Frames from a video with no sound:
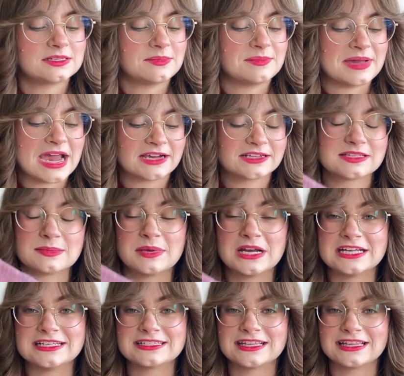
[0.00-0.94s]
to
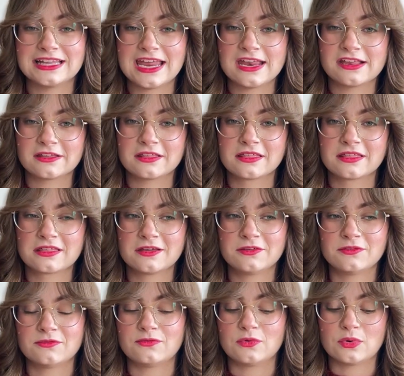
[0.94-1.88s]
maximize length
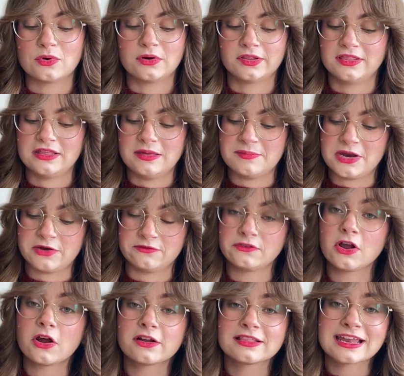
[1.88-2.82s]
for the amount of
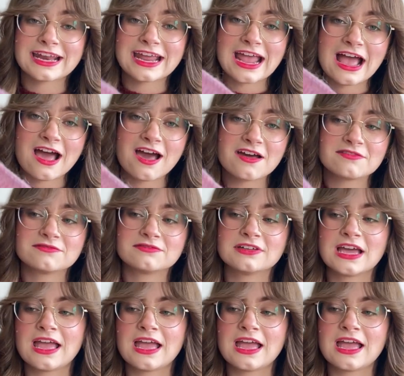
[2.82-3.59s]
yarn that I have.